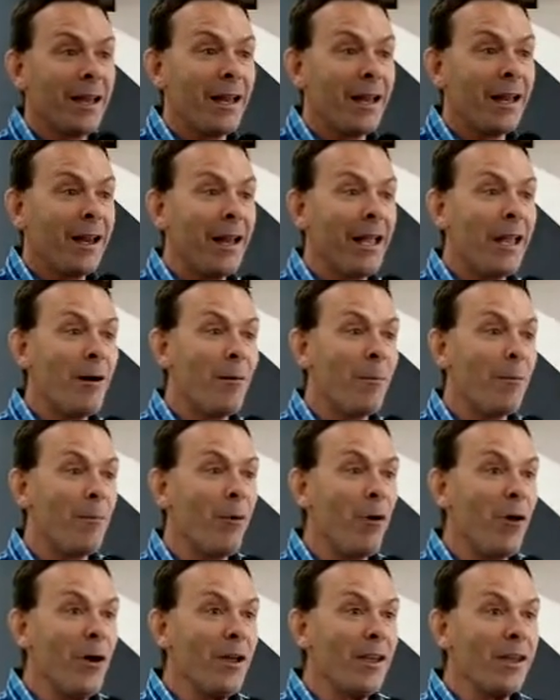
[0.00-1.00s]
Now,
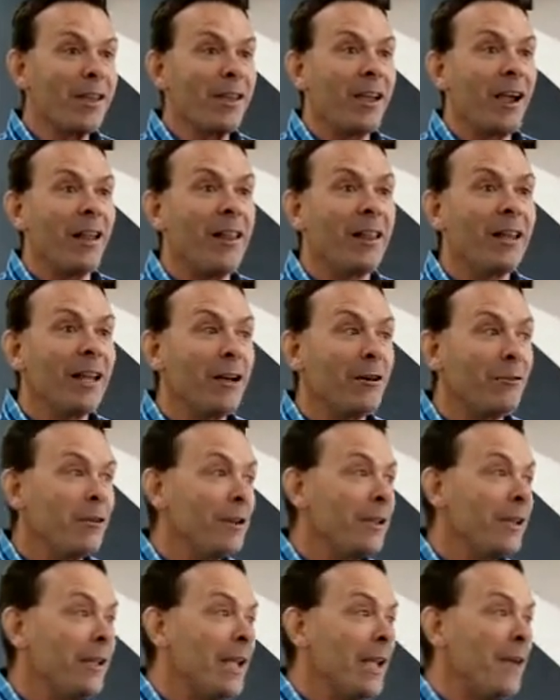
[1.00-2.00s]
my
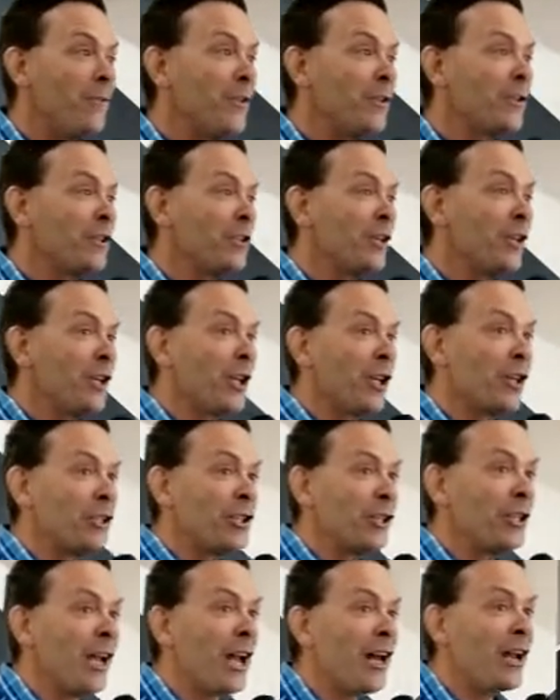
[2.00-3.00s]
culinary efforts in the
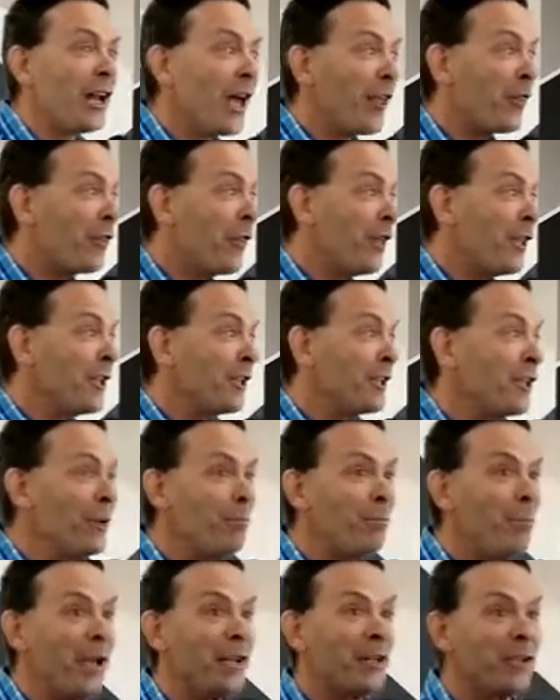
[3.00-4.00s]
kitchen are nothing
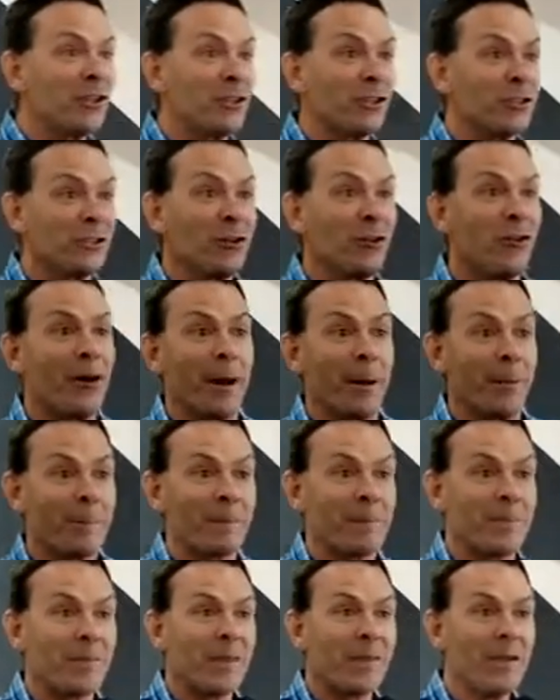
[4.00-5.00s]
compared to this guy.
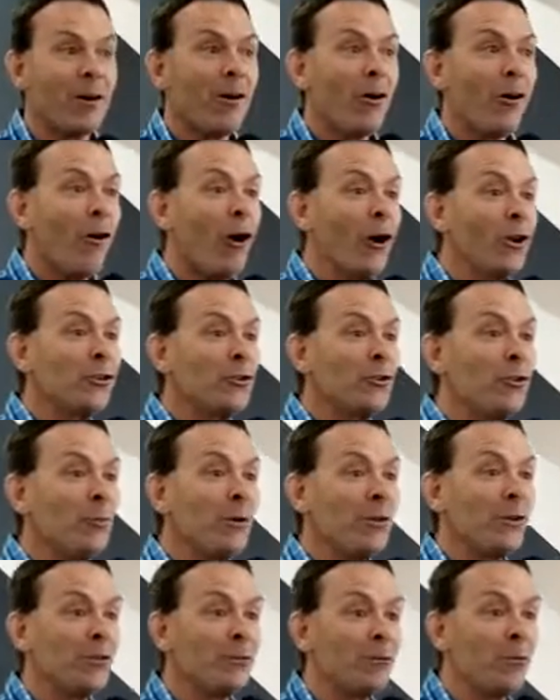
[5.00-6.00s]
My
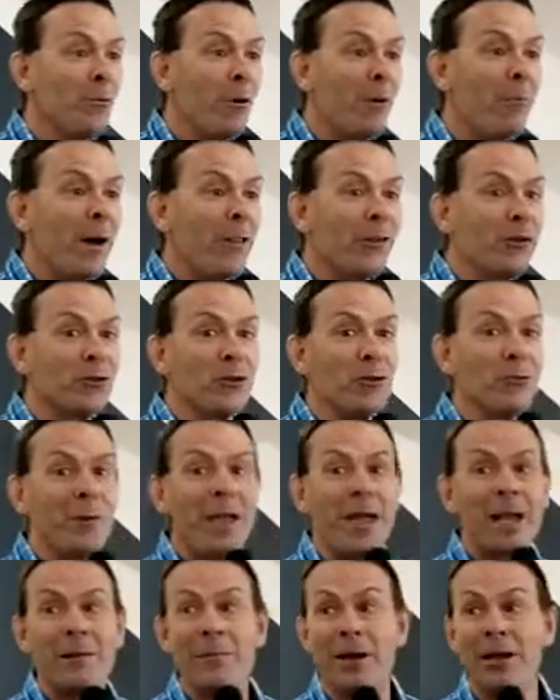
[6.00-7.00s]
mother taught me
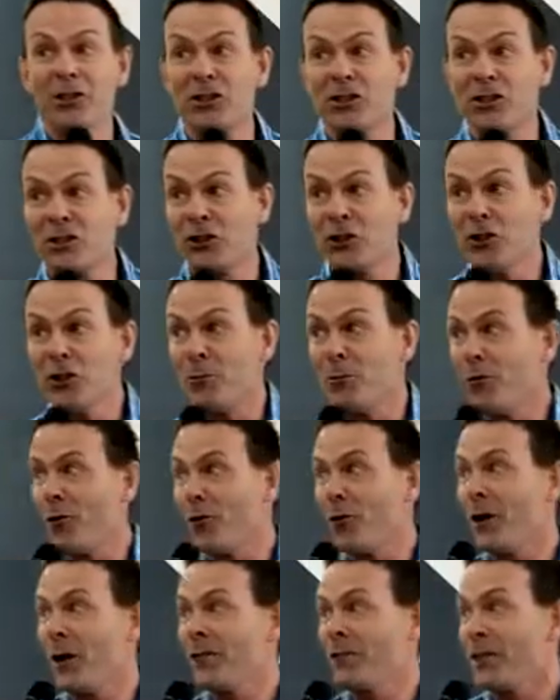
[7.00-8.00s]
how to make stew
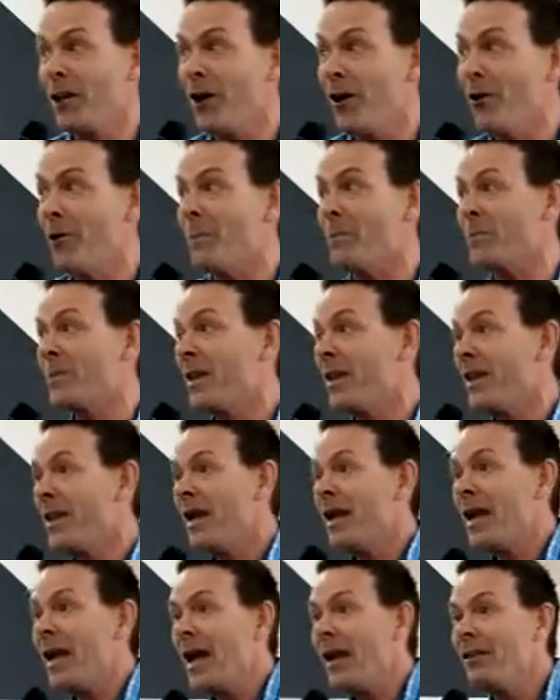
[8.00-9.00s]
before I left home.
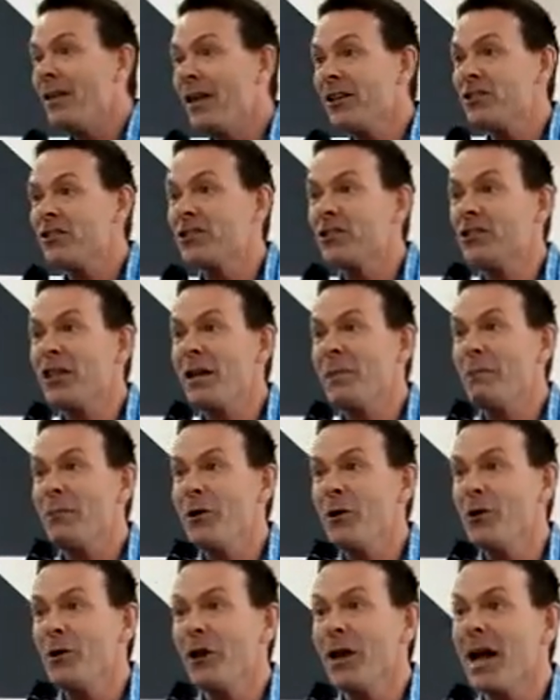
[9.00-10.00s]
And that
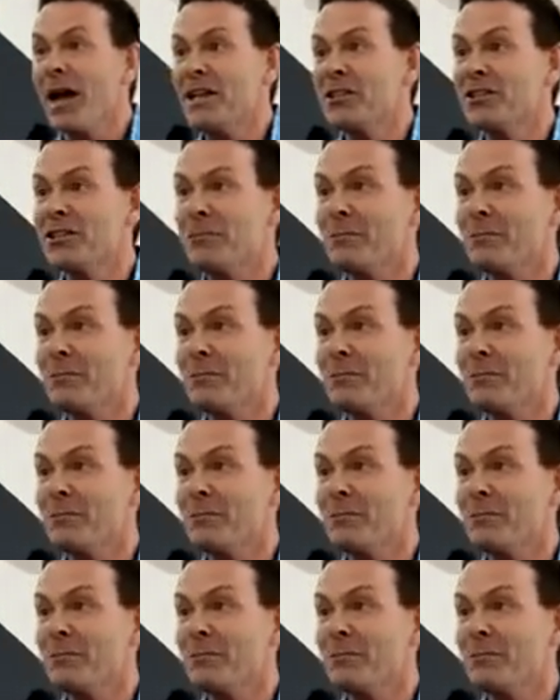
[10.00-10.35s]
meal lasted